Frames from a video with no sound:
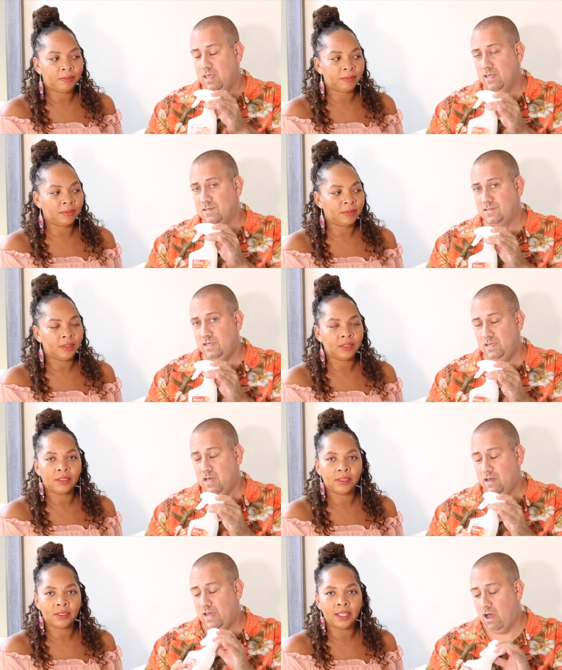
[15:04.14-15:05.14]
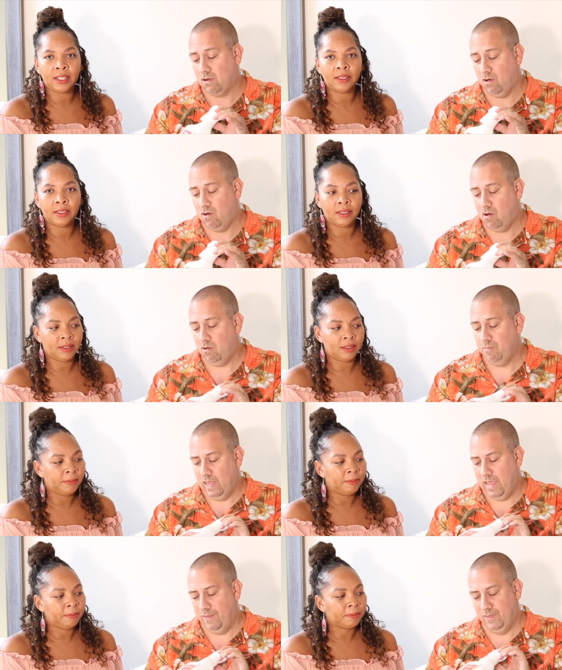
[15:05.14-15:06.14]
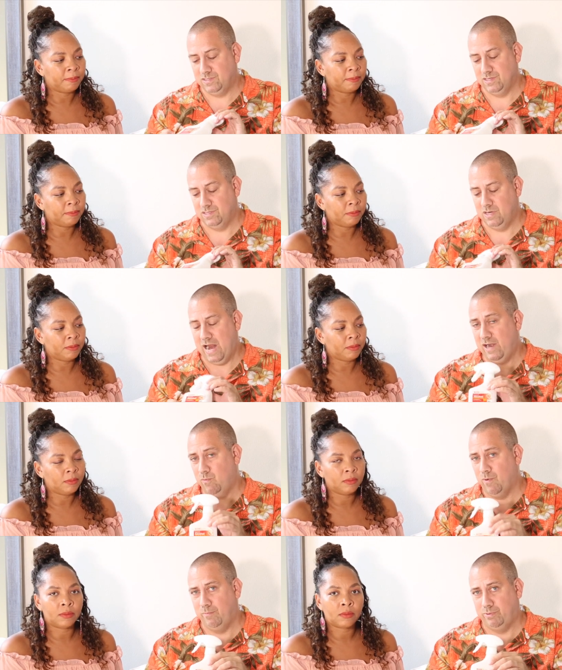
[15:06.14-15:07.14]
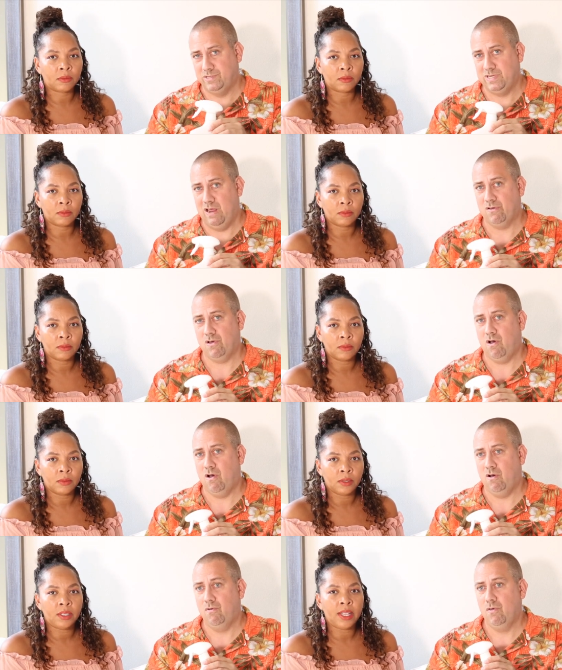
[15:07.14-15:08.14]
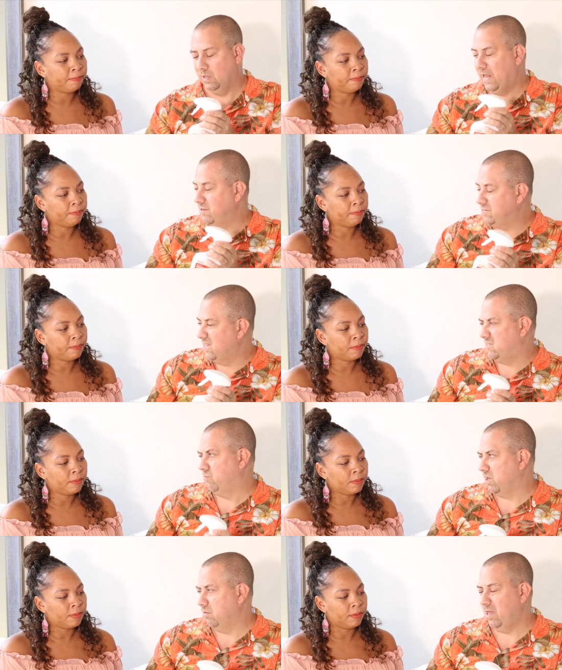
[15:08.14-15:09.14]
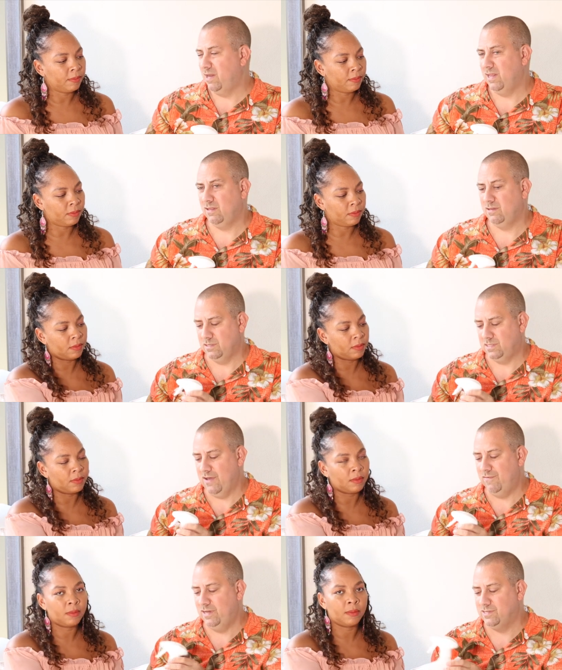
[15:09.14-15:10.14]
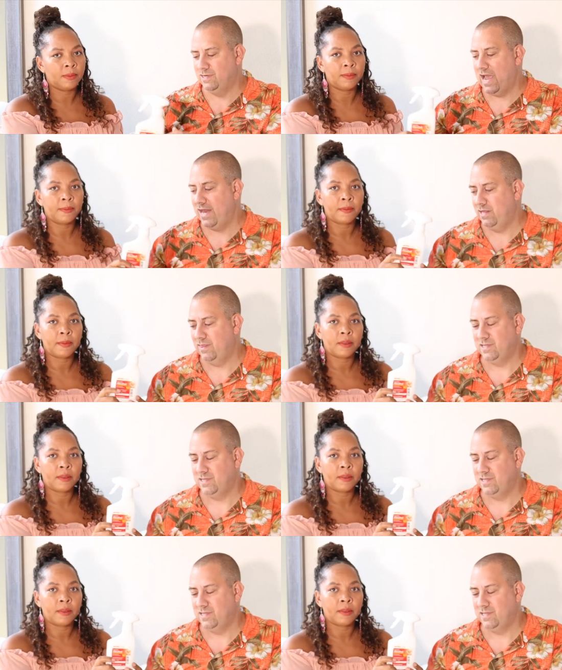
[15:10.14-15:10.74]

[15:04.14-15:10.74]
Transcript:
Speaker 1: is the alcohol, and this is 91% alcohol. A lot of the sites are recommending 70 to 90.